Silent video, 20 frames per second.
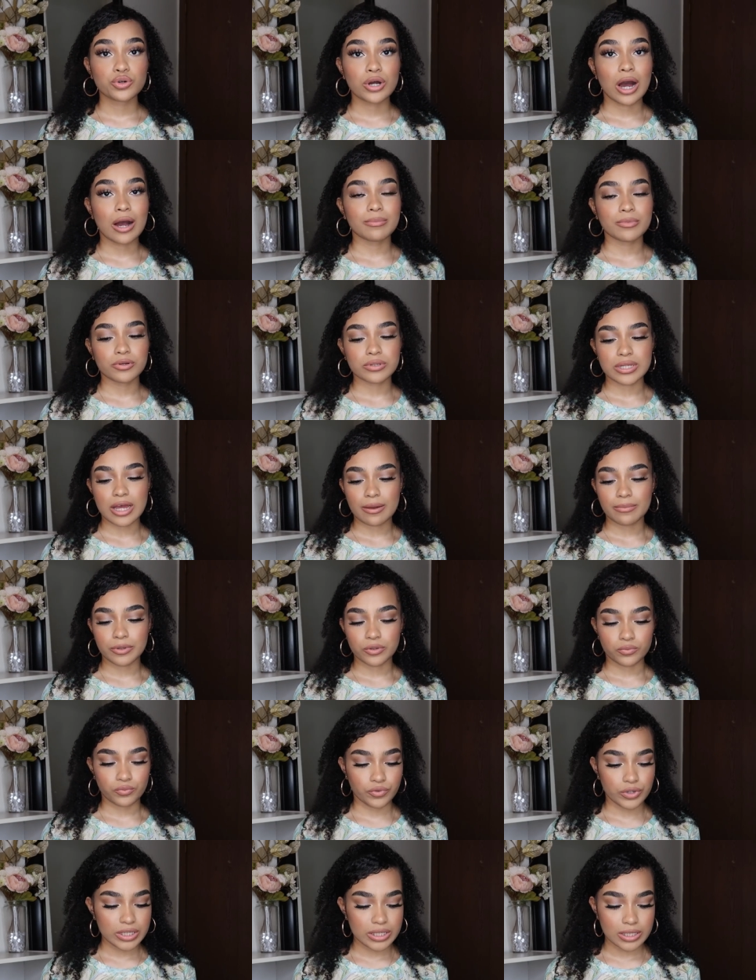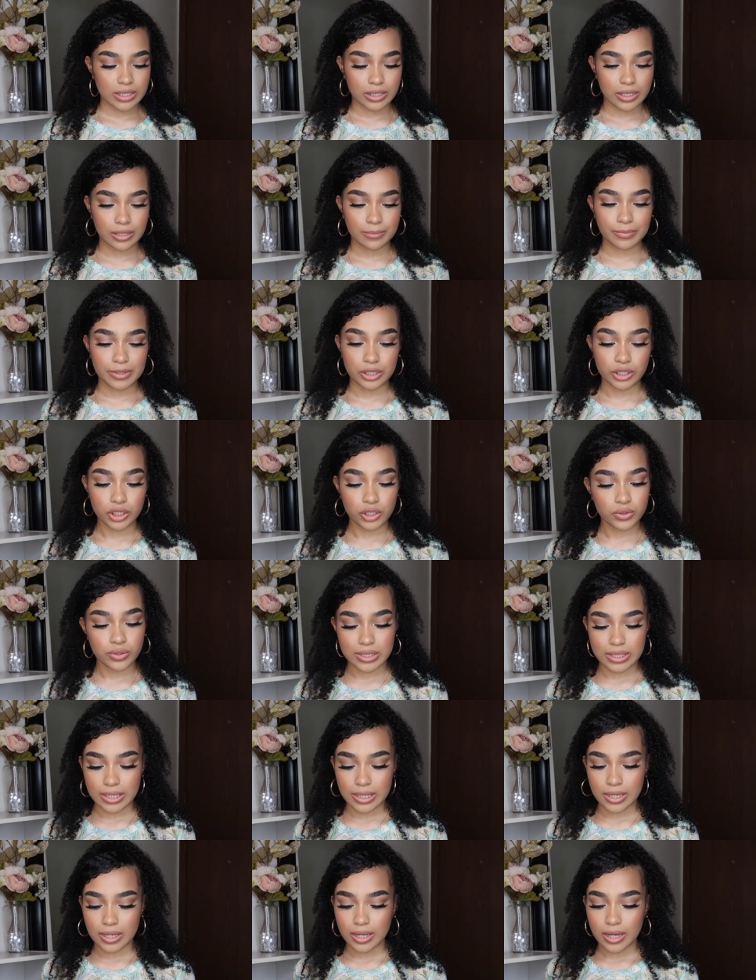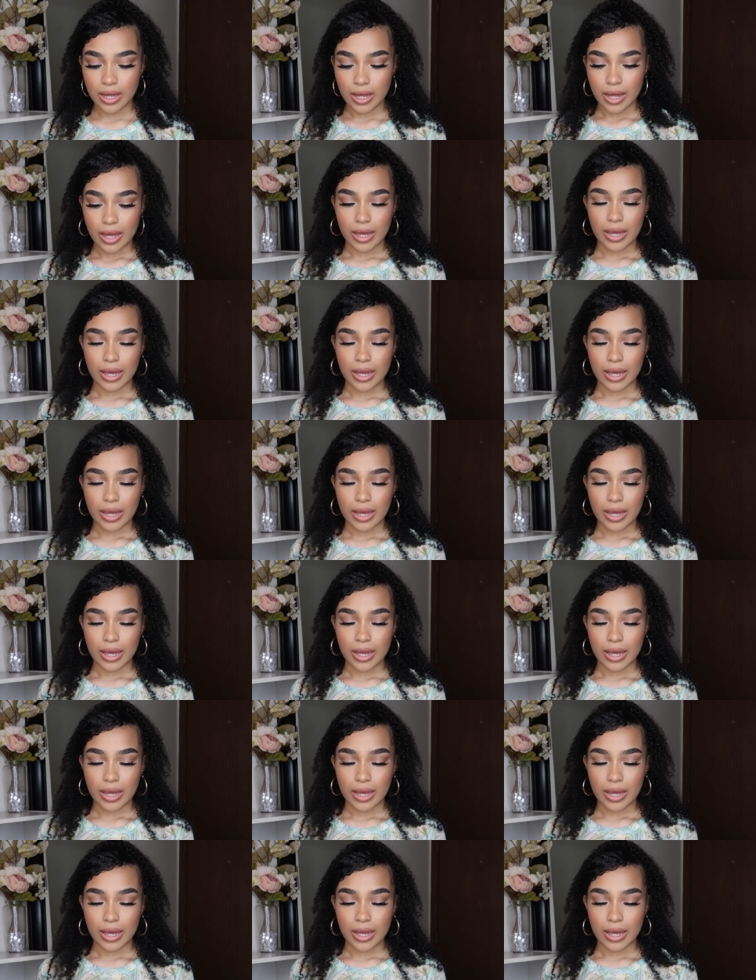combos I've been recently been using